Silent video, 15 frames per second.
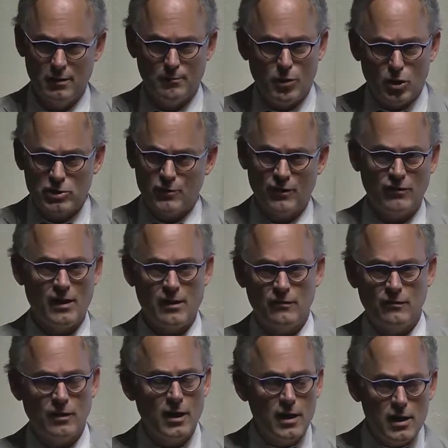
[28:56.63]
the Bolsheviks had a
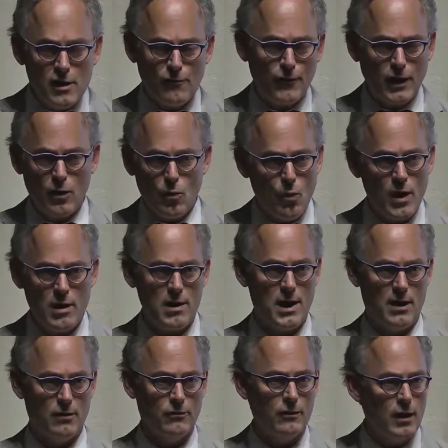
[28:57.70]
significant
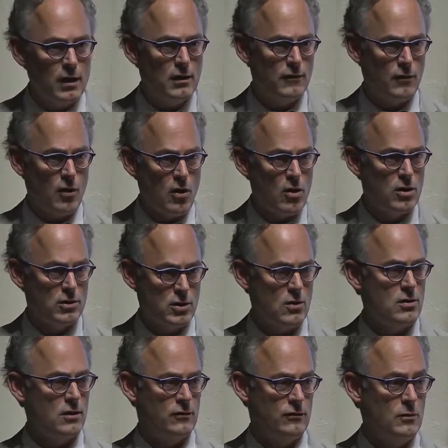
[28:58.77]
warehouse of hard
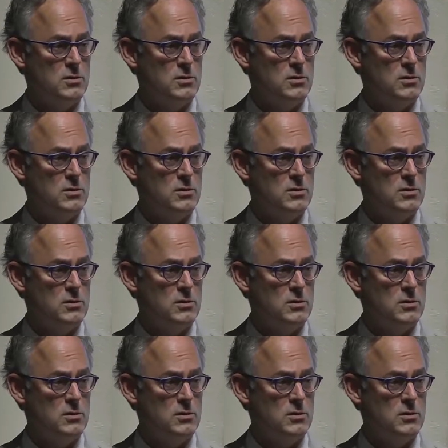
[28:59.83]
currency,